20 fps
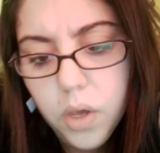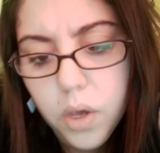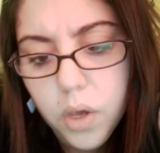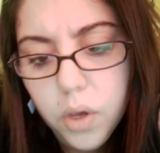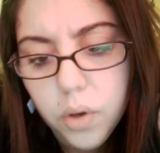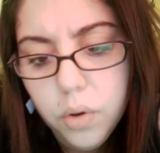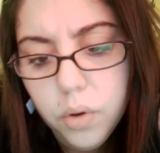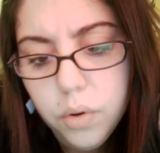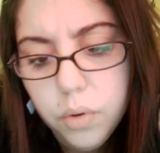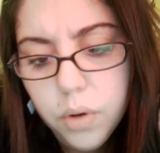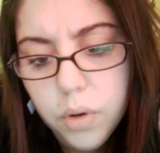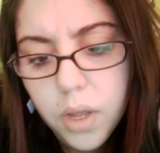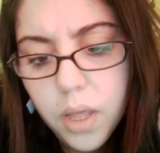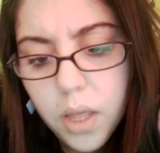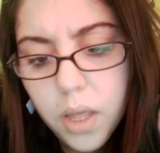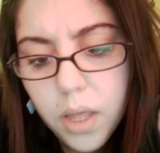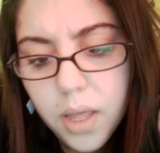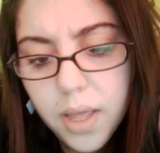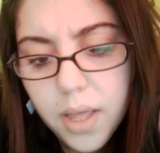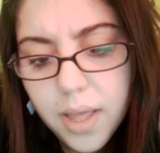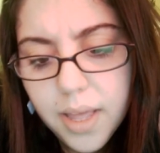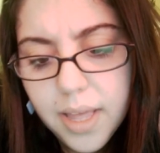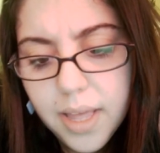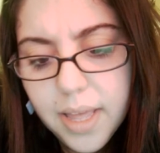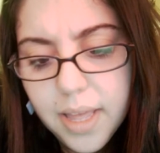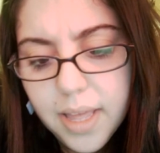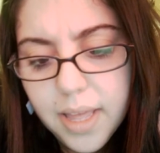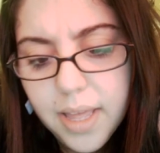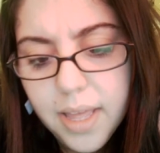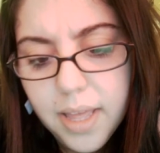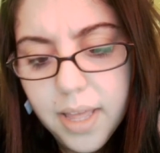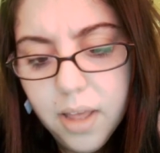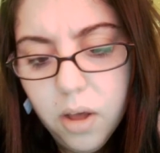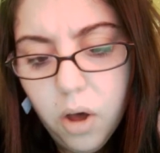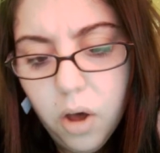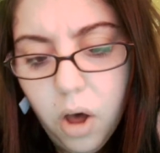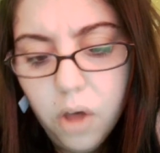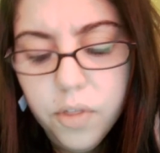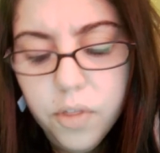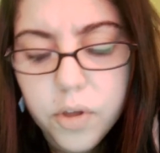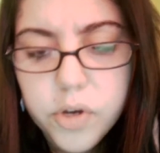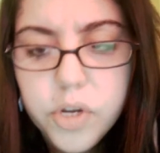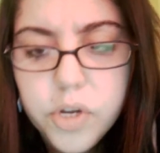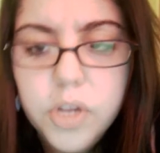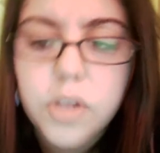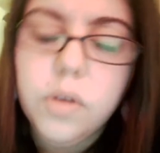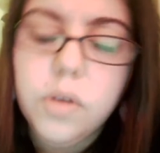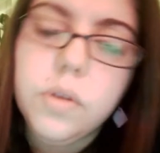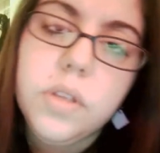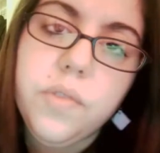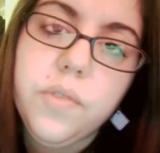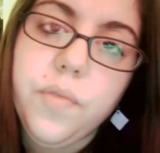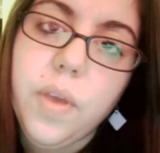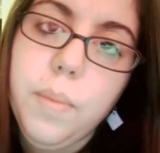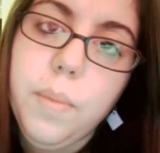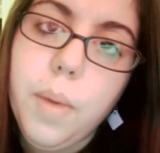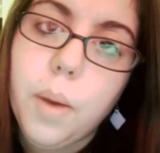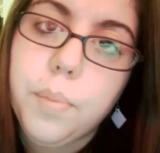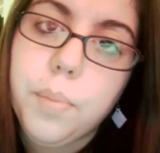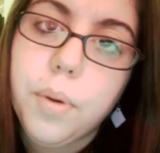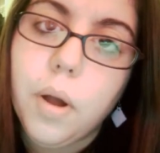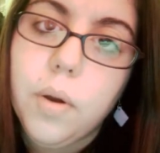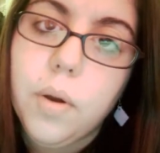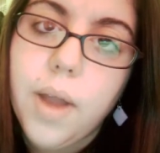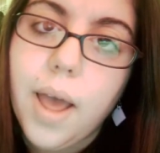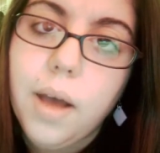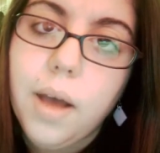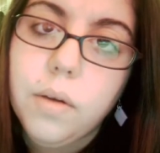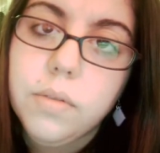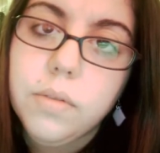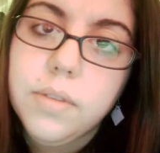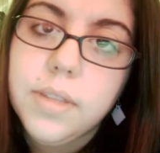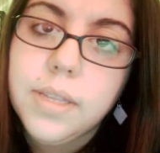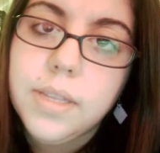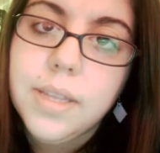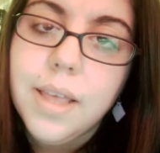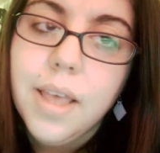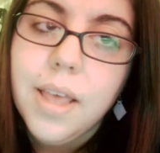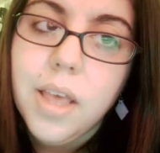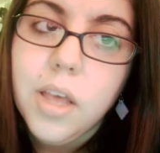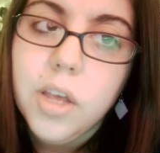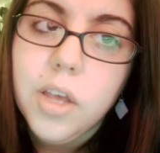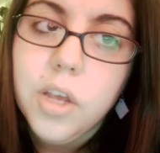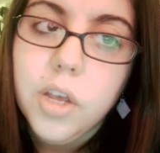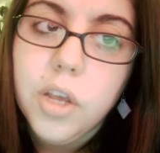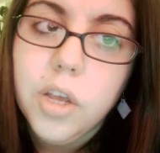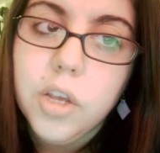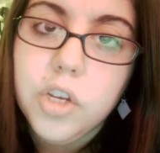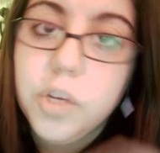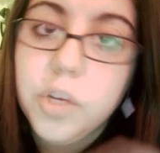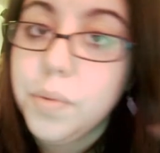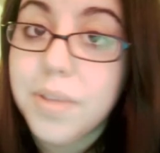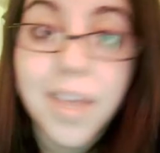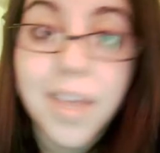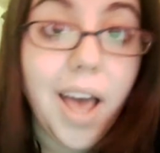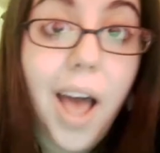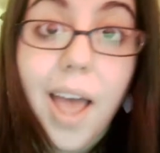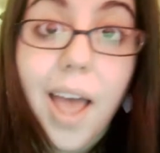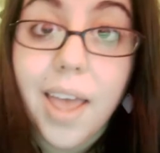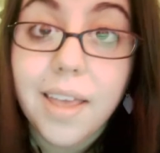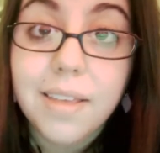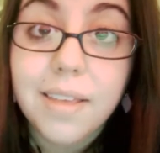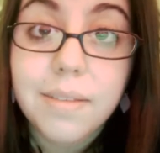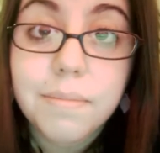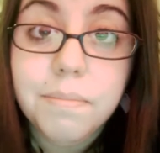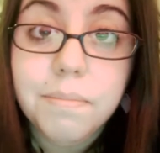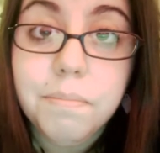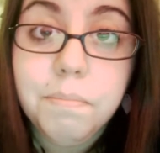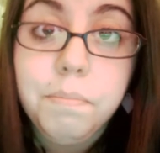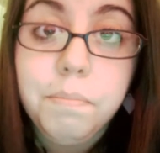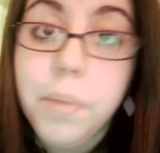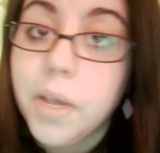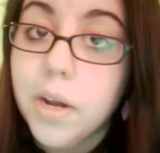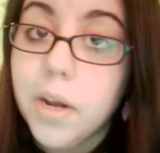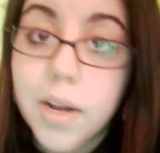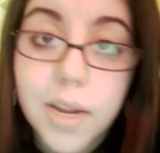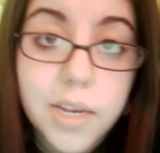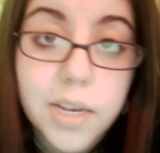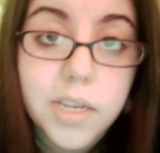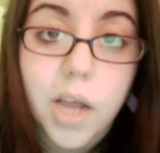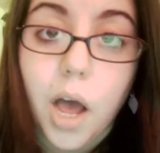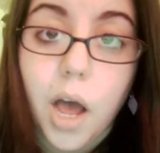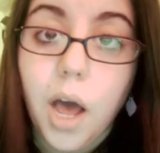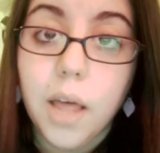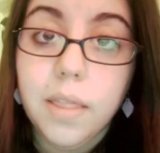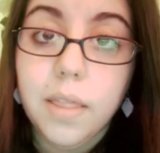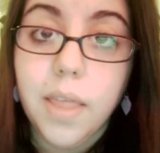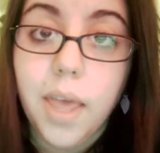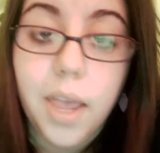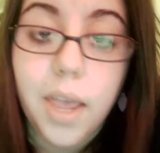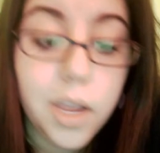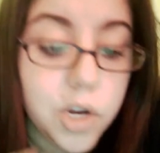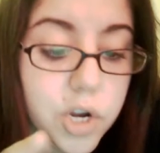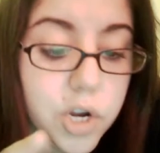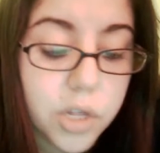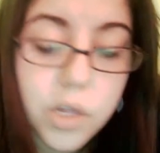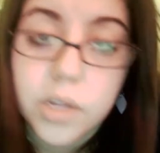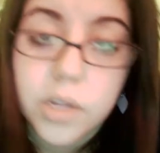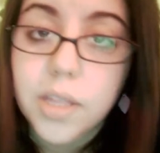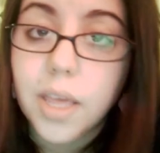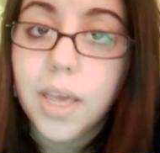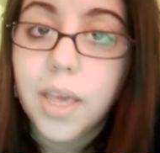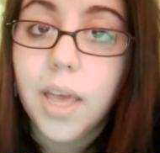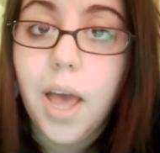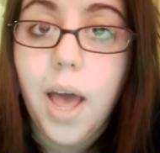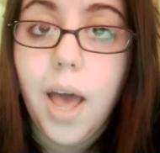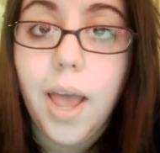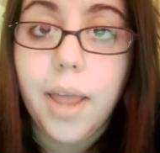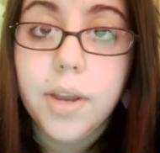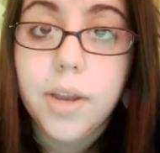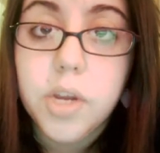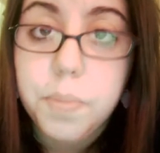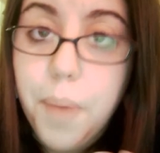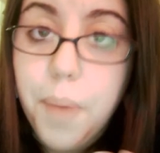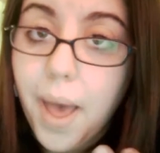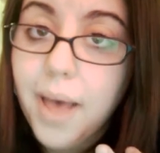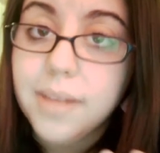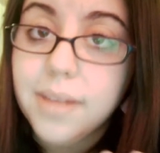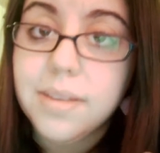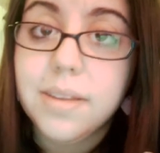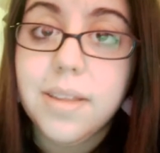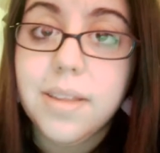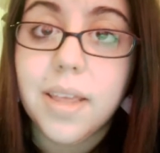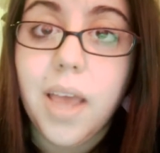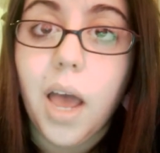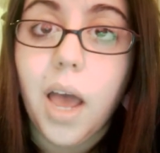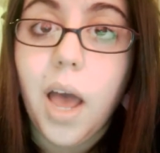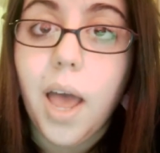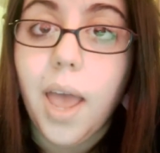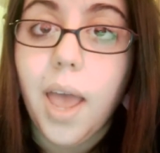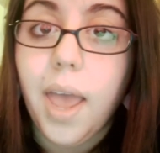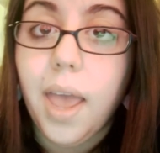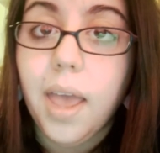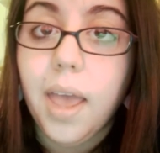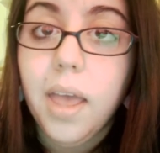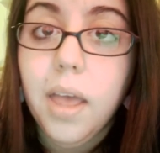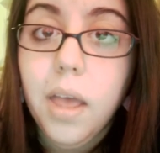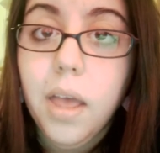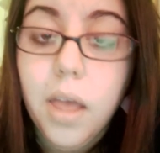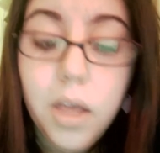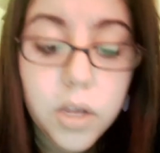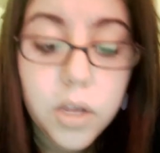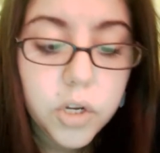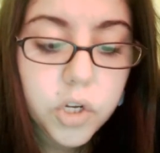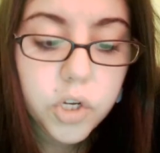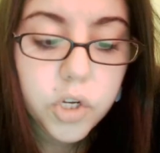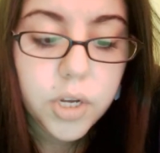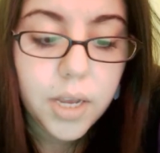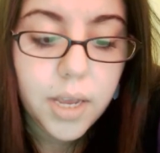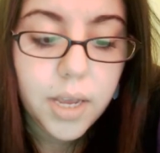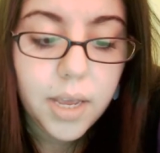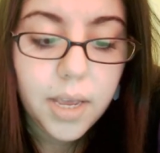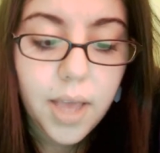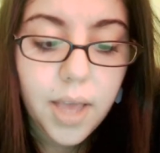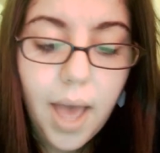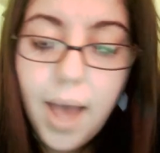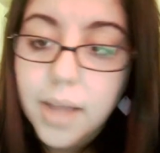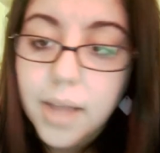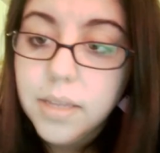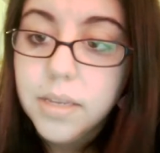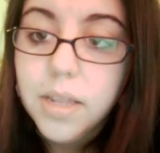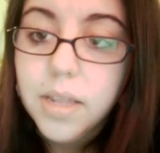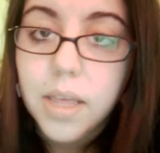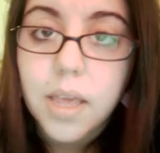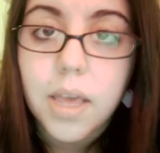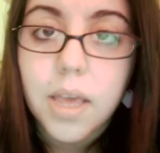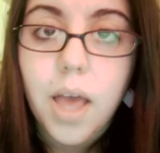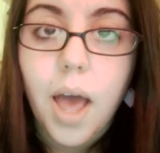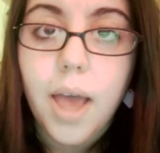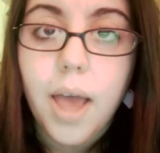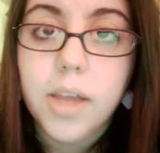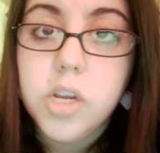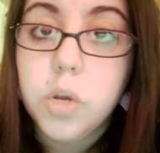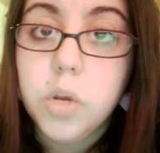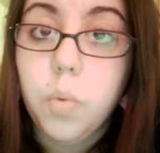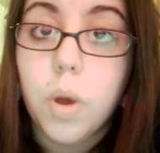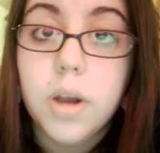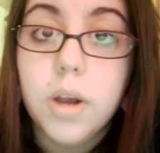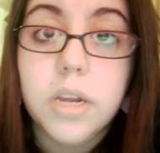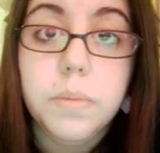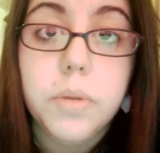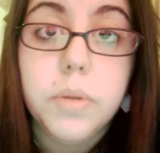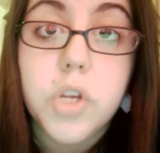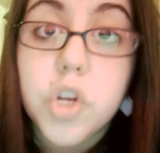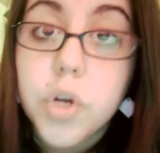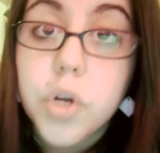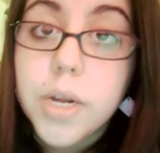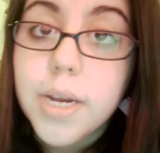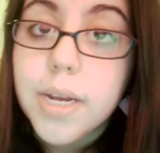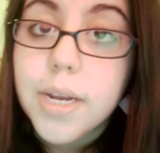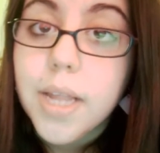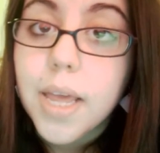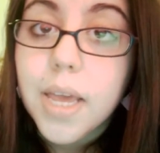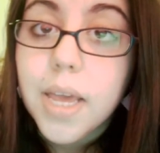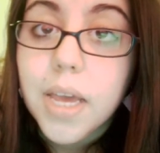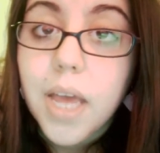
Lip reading: who, although she used female pronouns, she was a guy. Period. Dot. Like, she looked like a guy, she passed as a guy, she acted like a guy, she wanted to be treated like a